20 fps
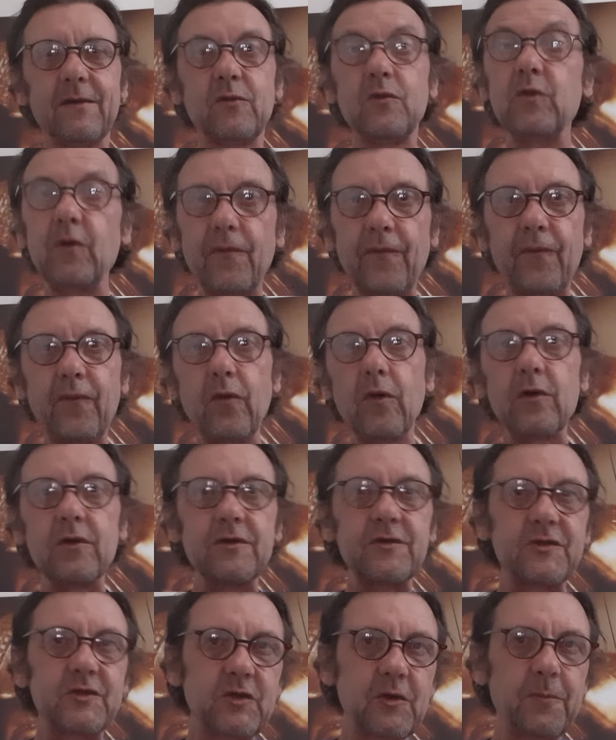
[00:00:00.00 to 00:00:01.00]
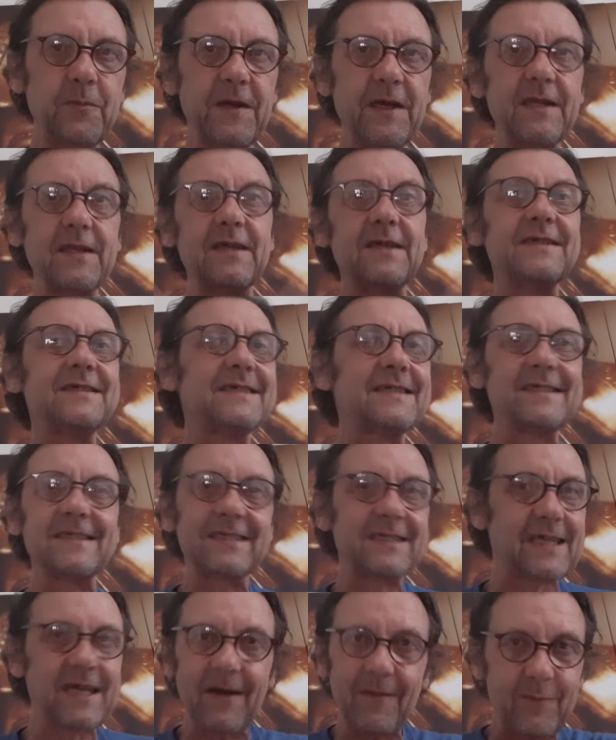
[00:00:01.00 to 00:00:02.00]
To fool, the stupid,
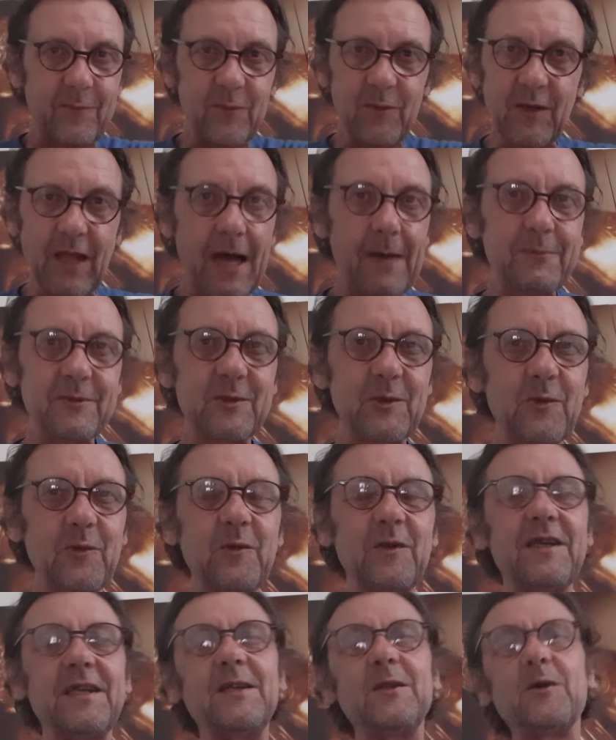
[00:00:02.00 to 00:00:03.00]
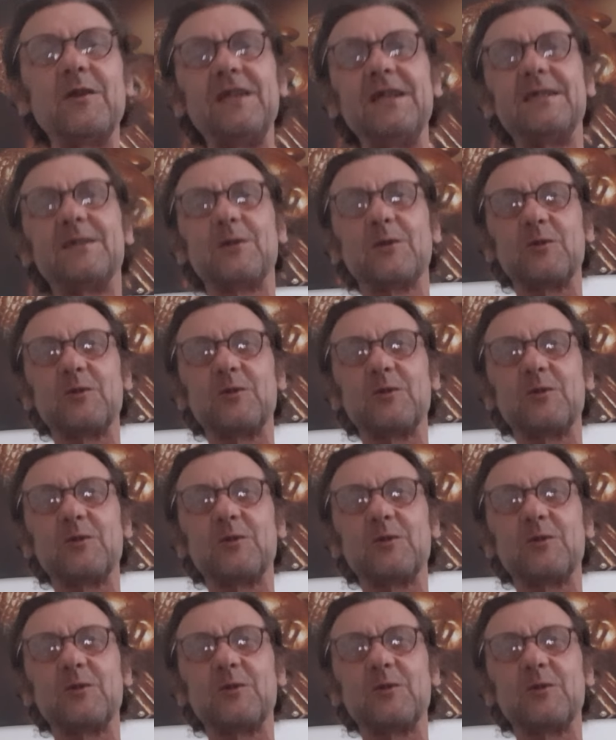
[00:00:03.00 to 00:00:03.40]
they have absolutely no need.